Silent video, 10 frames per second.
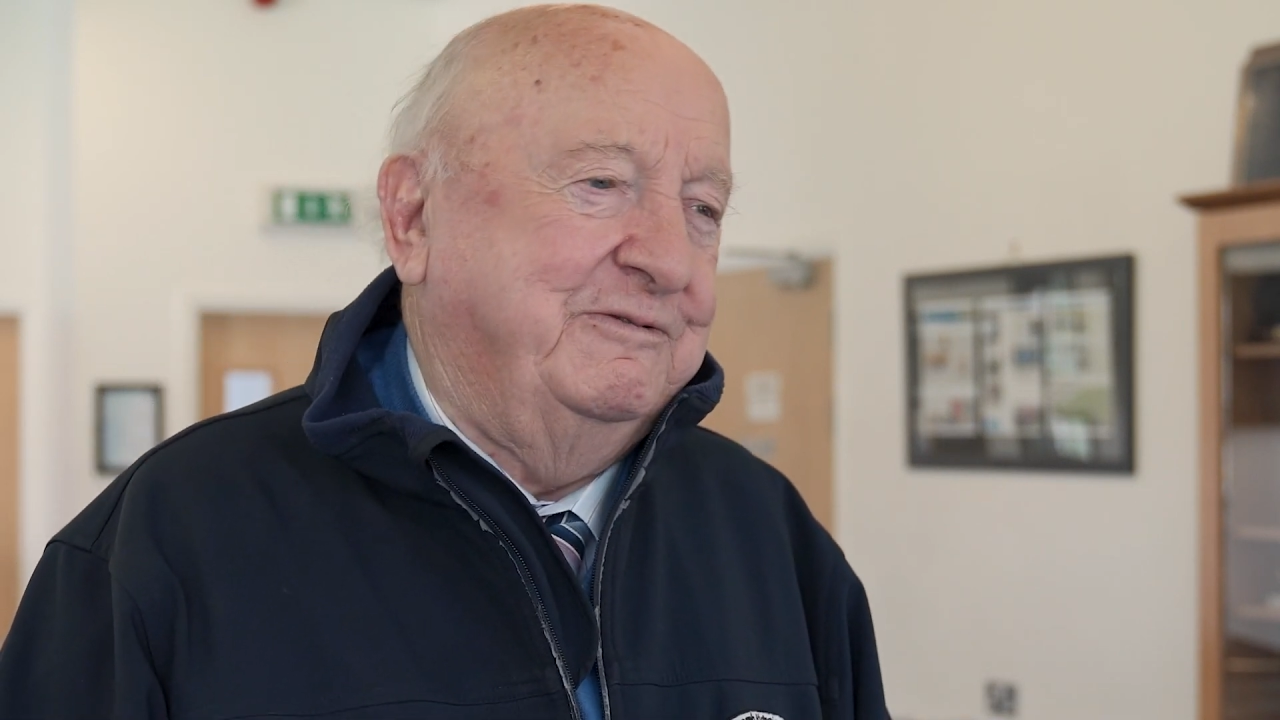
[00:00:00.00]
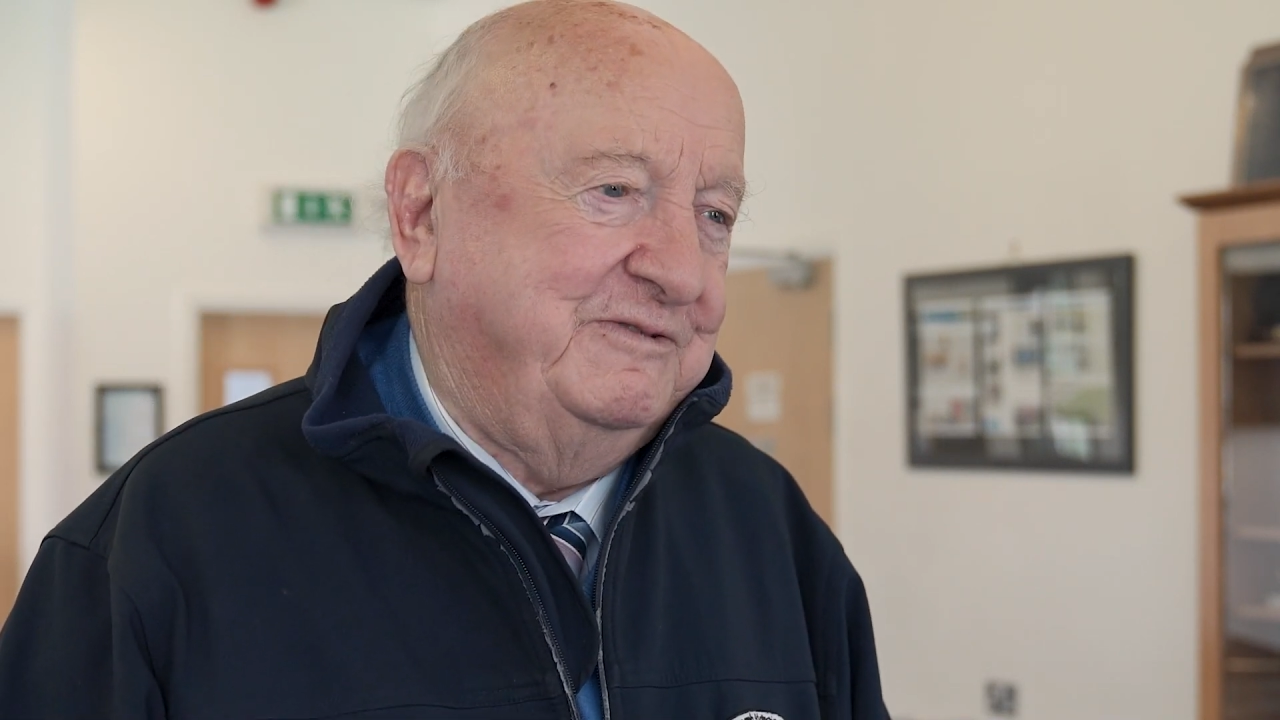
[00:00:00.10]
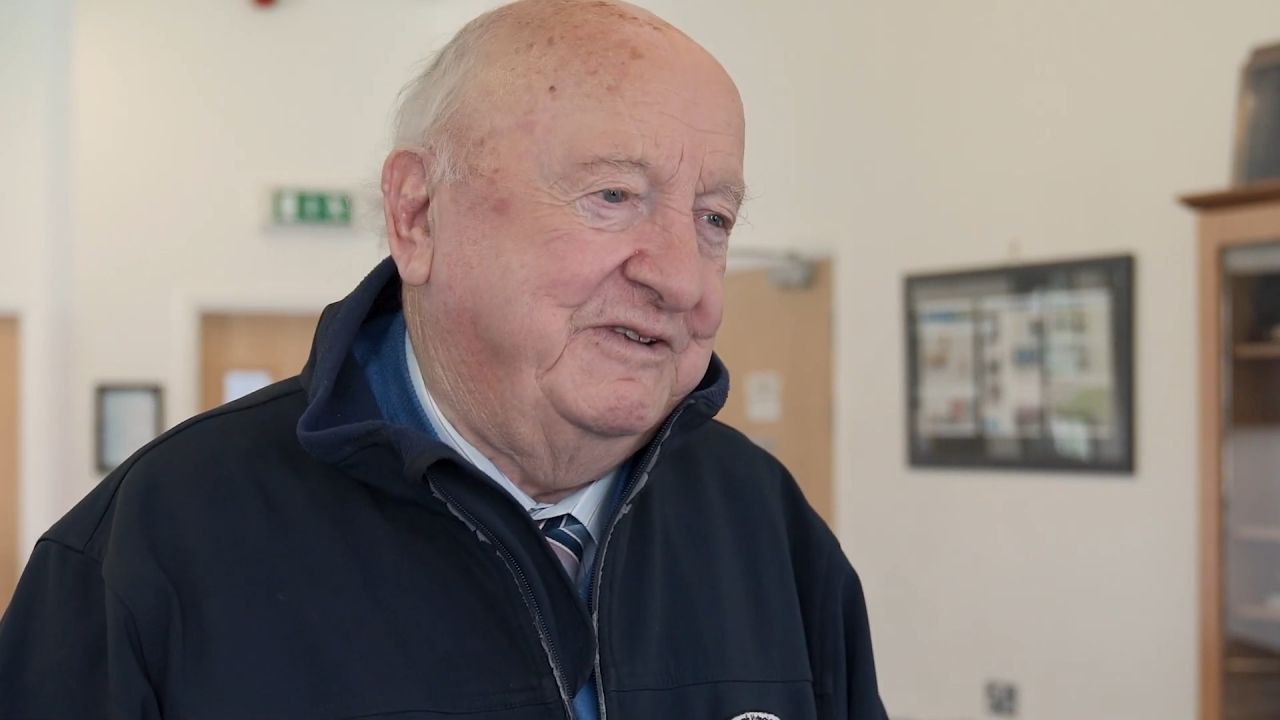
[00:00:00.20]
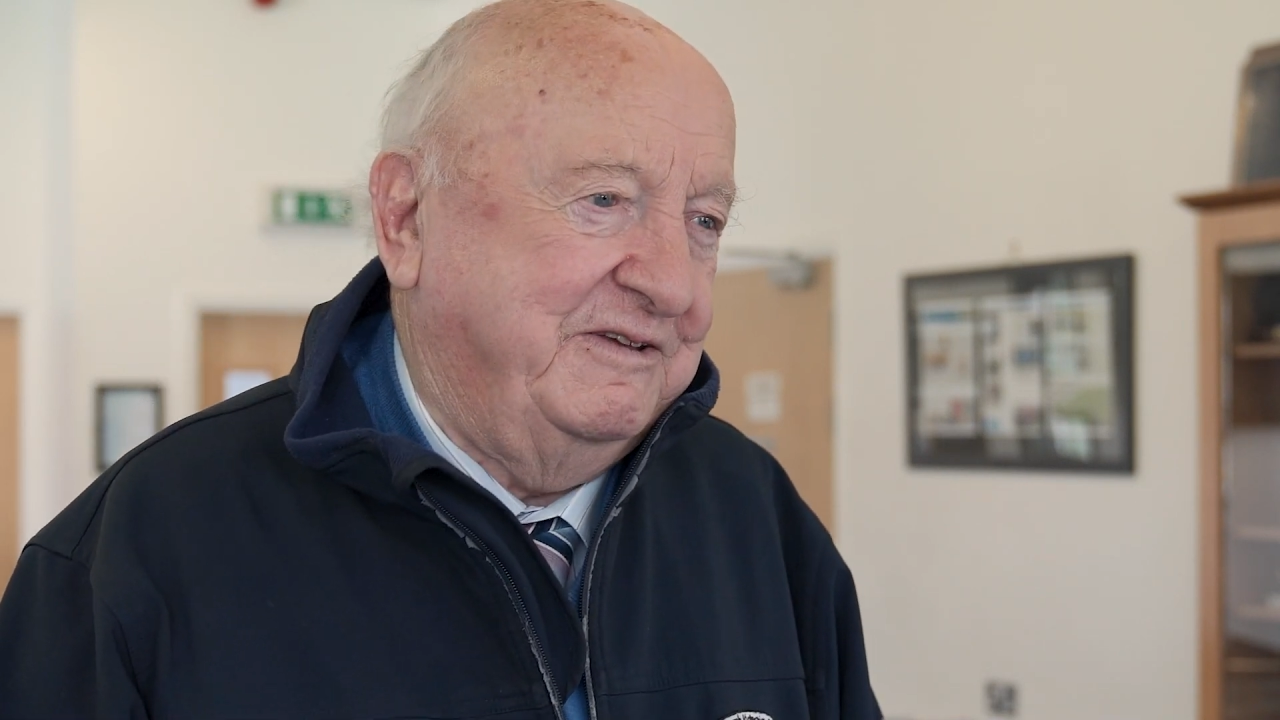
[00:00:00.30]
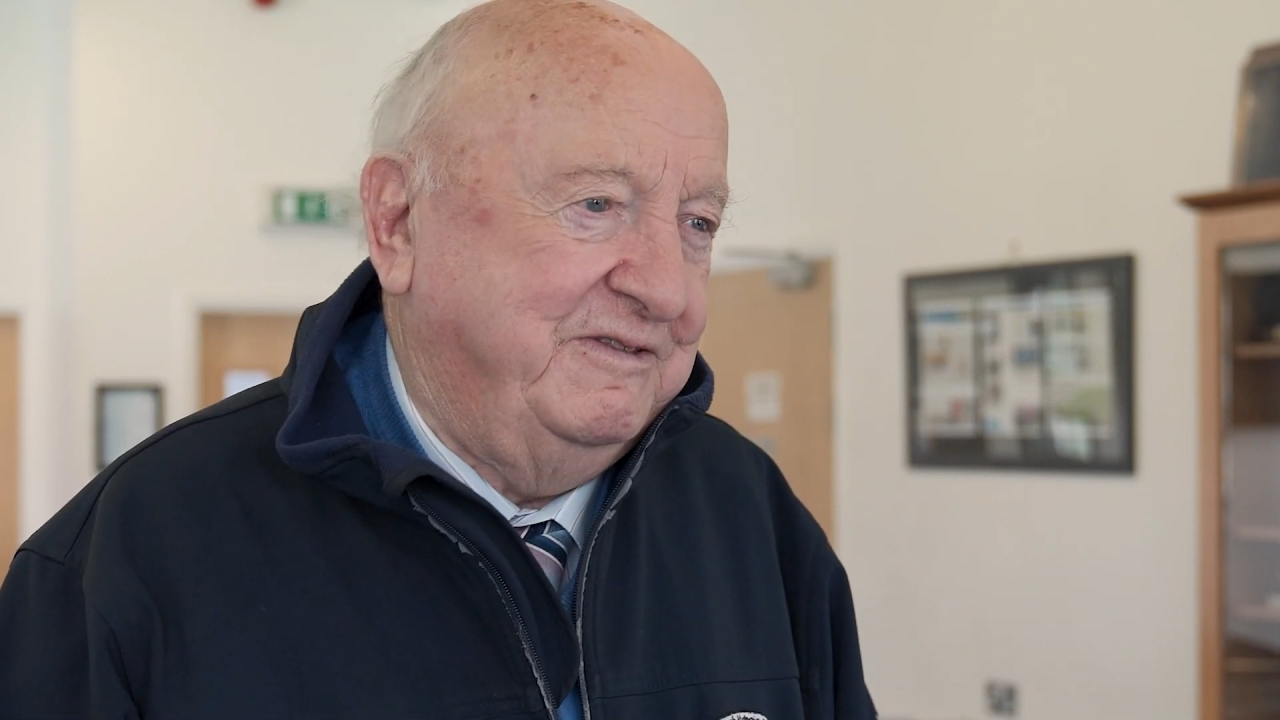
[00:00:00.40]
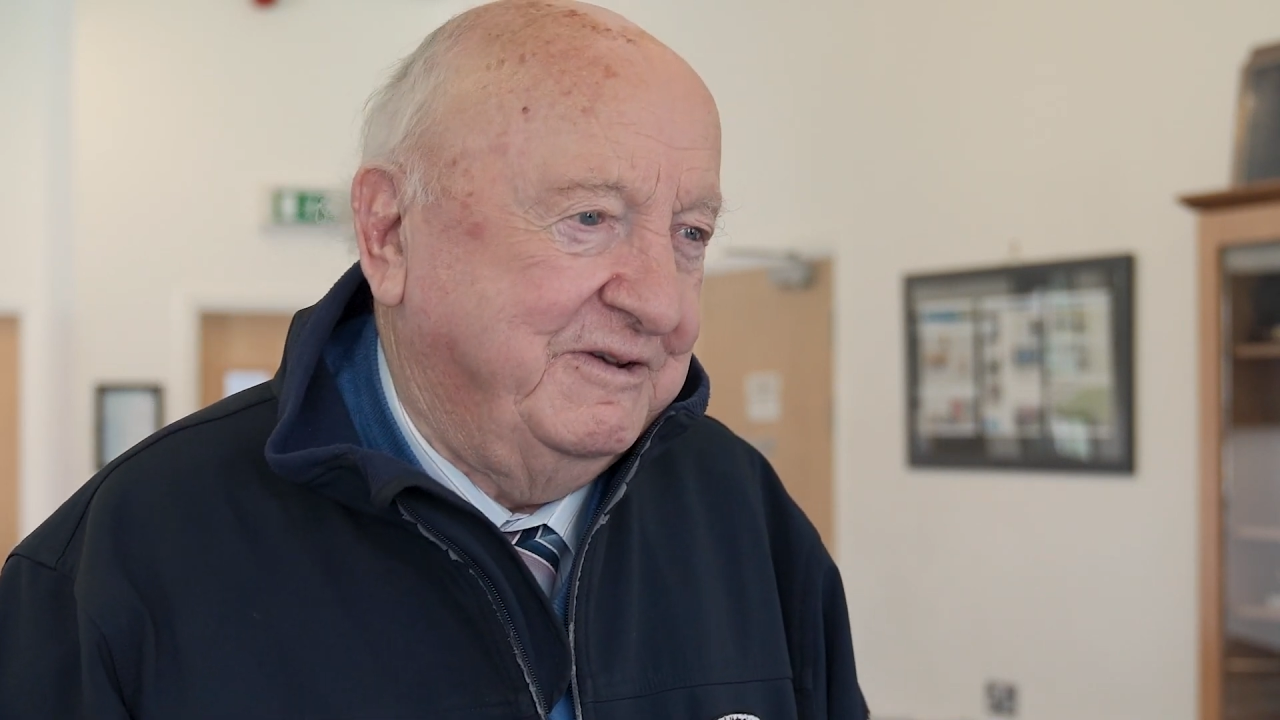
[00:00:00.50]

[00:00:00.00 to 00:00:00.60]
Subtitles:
outside